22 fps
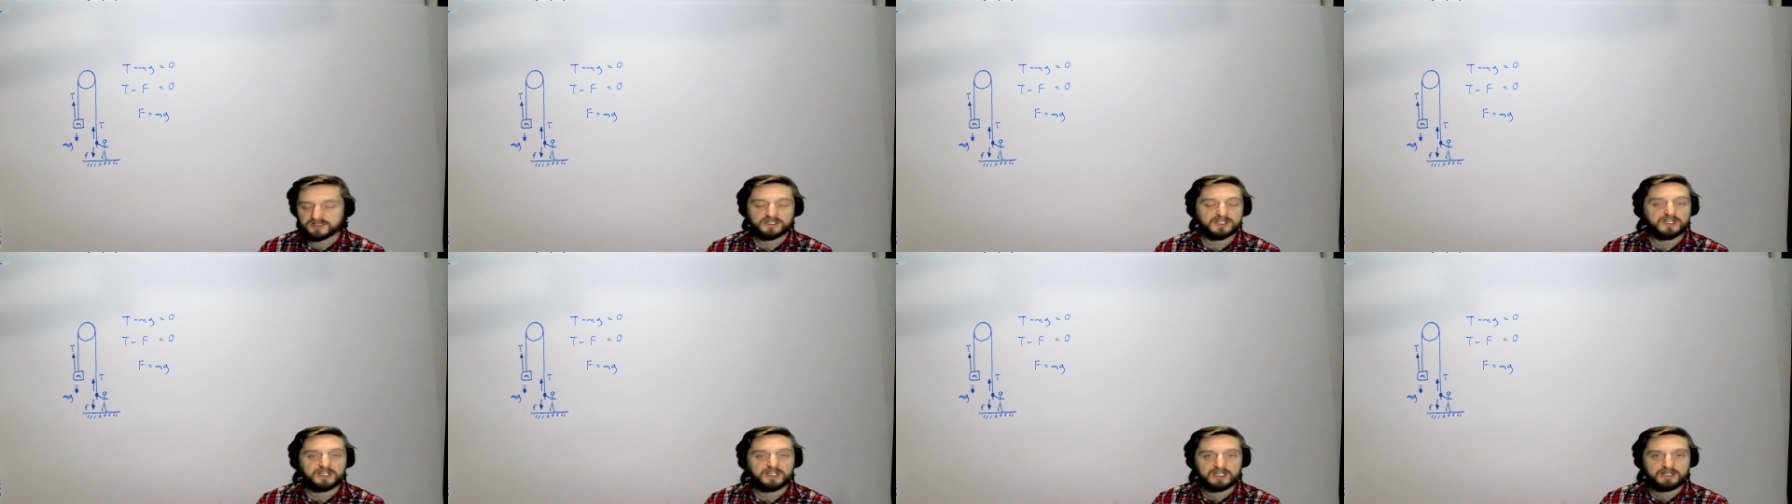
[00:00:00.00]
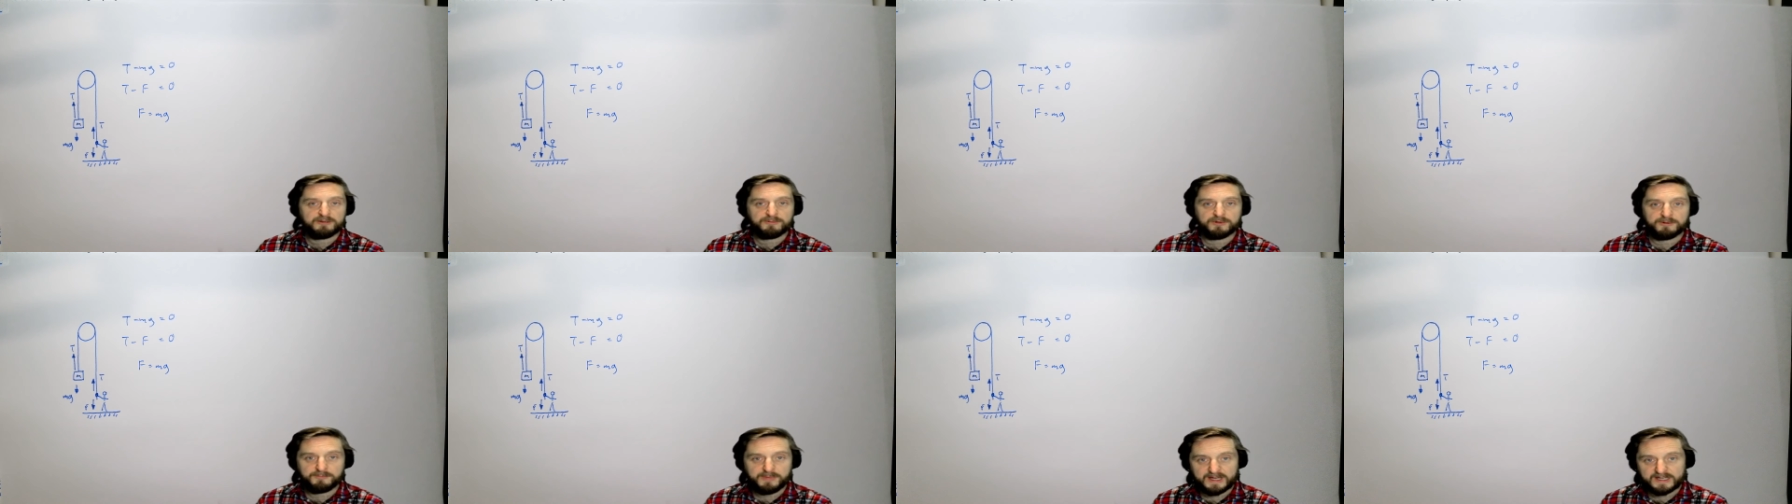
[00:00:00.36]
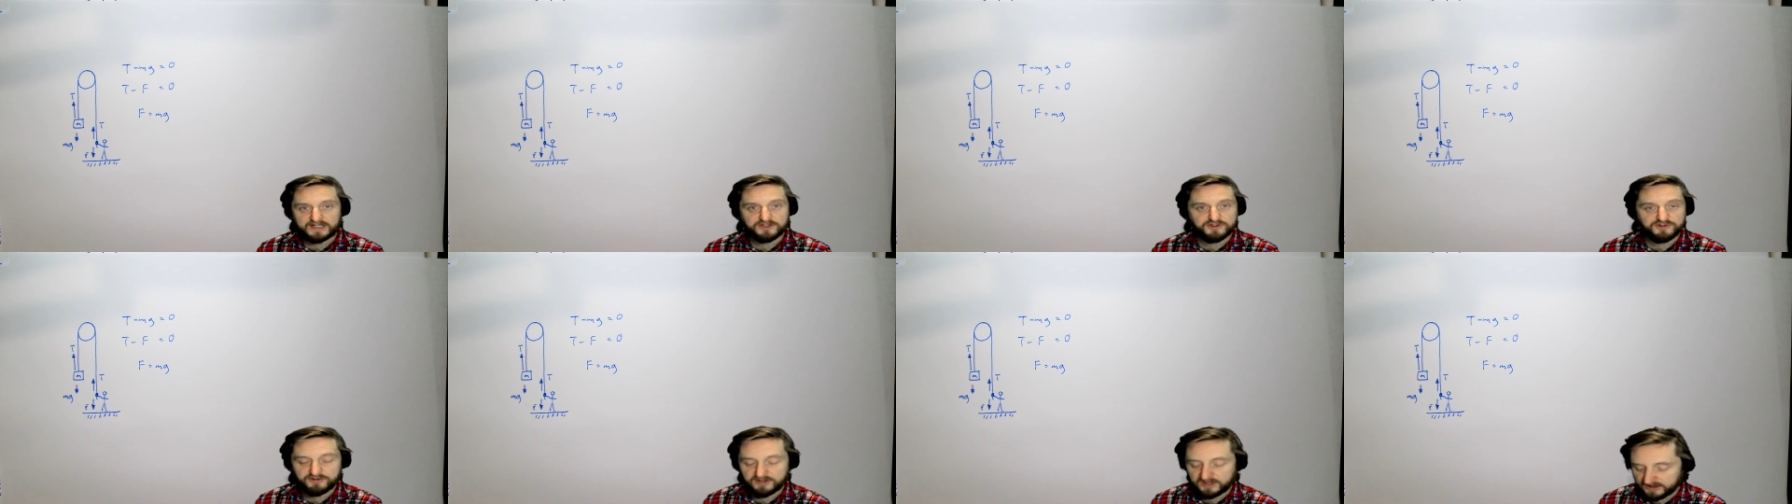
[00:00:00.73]
You can keep your back
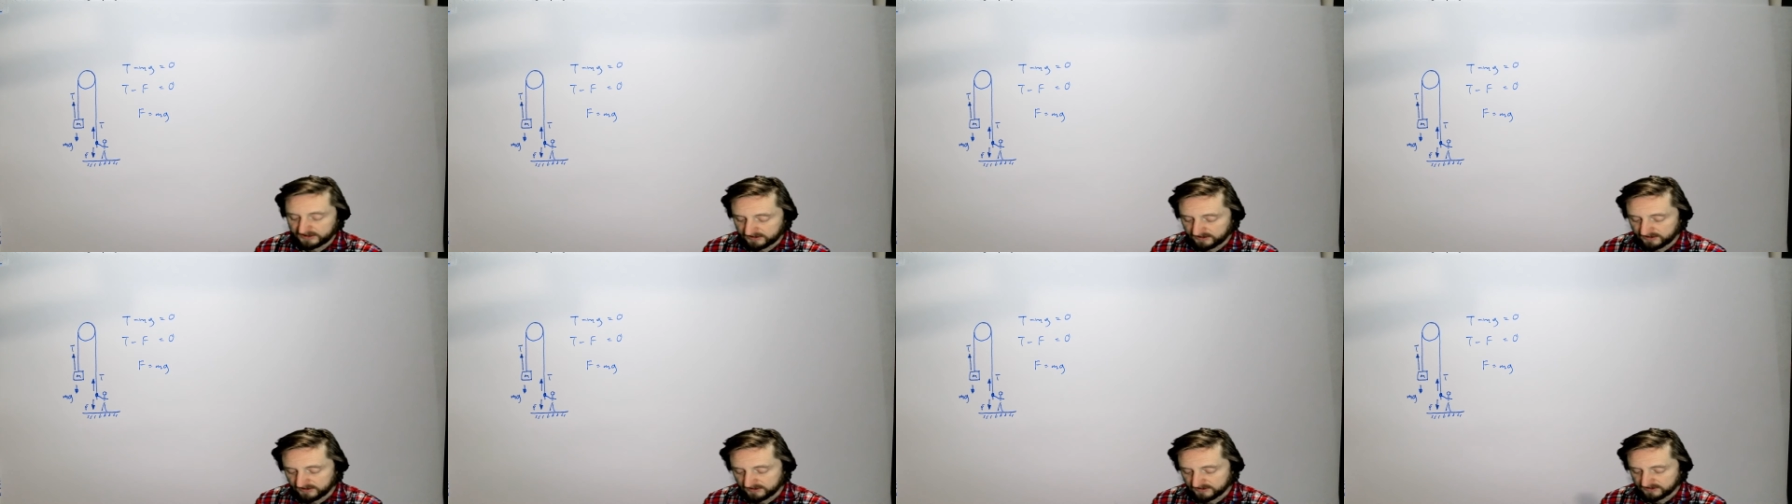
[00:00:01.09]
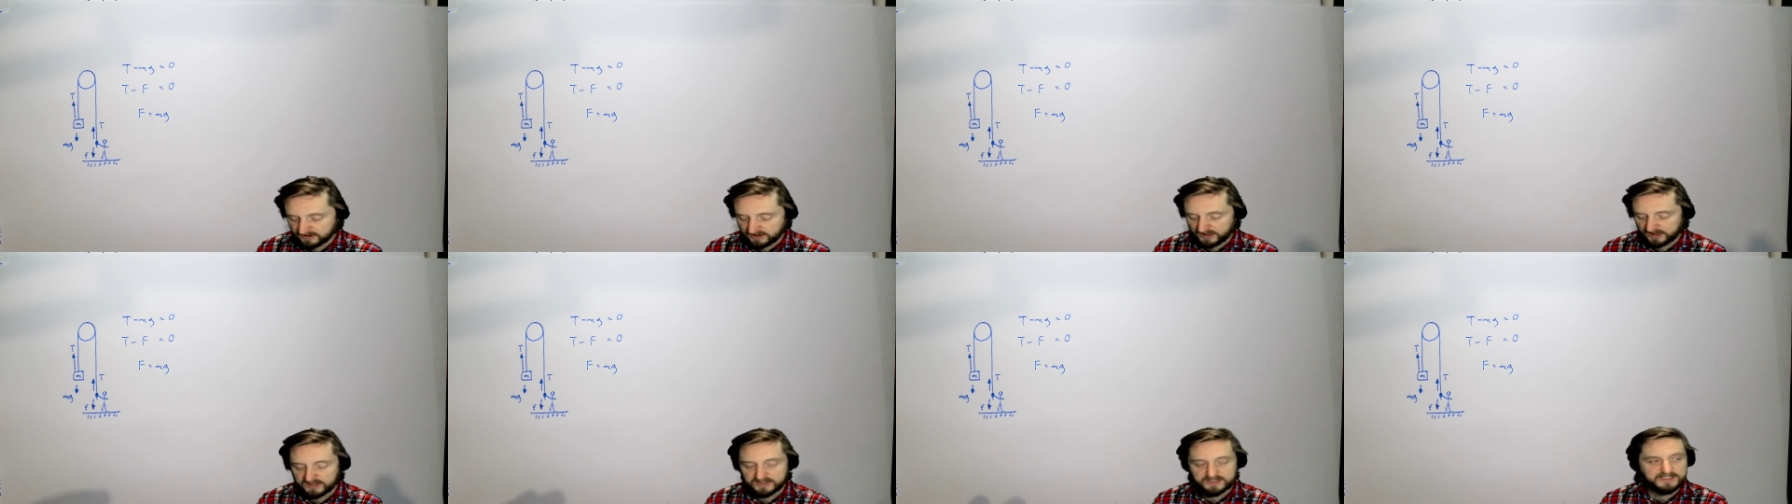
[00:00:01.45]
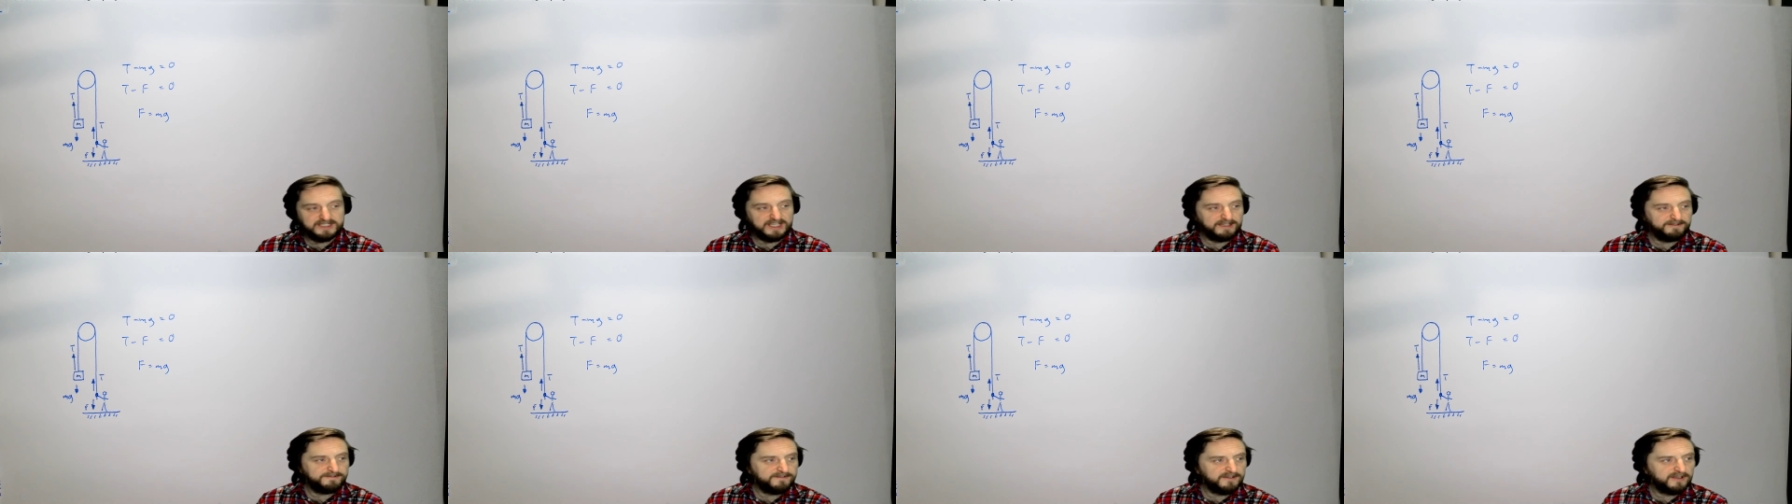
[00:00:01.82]
straight, it's kind of
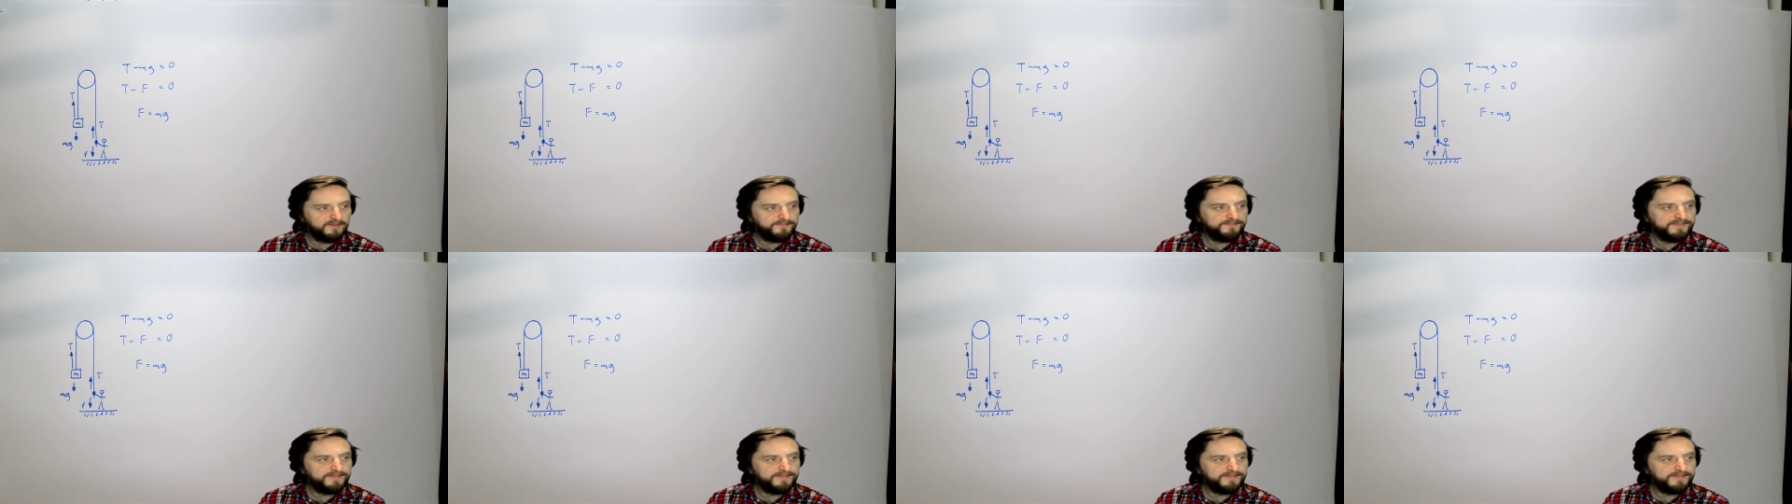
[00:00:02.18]
safer.